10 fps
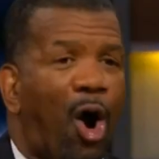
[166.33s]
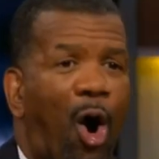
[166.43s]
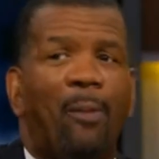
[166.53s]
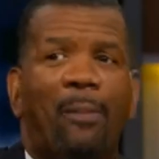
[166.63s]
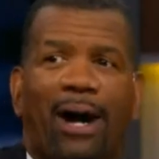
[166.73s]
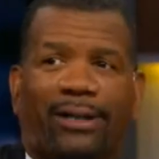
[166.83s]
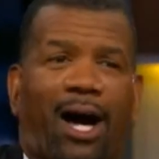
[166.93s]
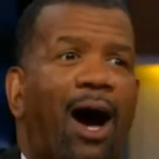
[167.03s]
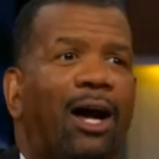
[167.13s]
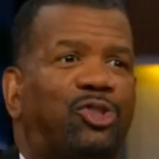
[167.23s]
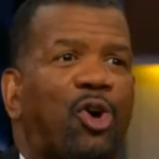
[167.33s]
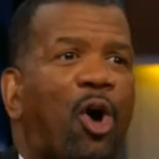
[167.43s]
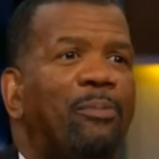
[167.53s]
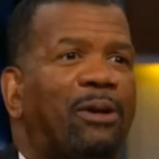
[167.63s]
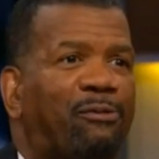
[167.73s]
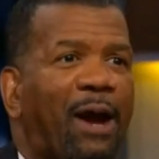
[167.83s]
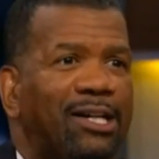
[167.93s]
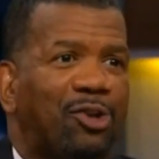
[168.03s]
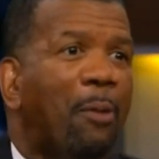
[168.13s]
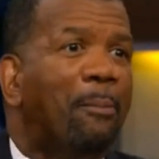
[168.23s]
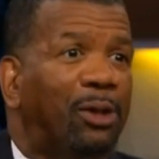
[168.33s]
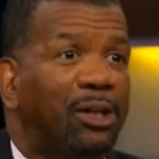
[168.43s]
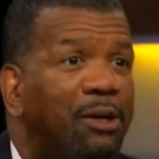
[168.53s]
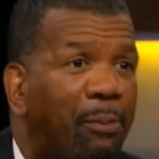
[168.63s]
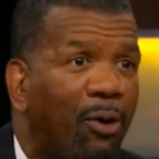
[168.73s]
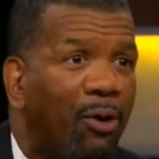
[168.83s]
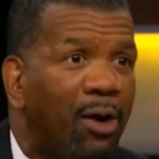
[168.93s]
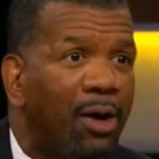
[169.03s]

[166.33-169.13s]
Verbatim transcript: Oh, my God, Sean McVay is unbelievable.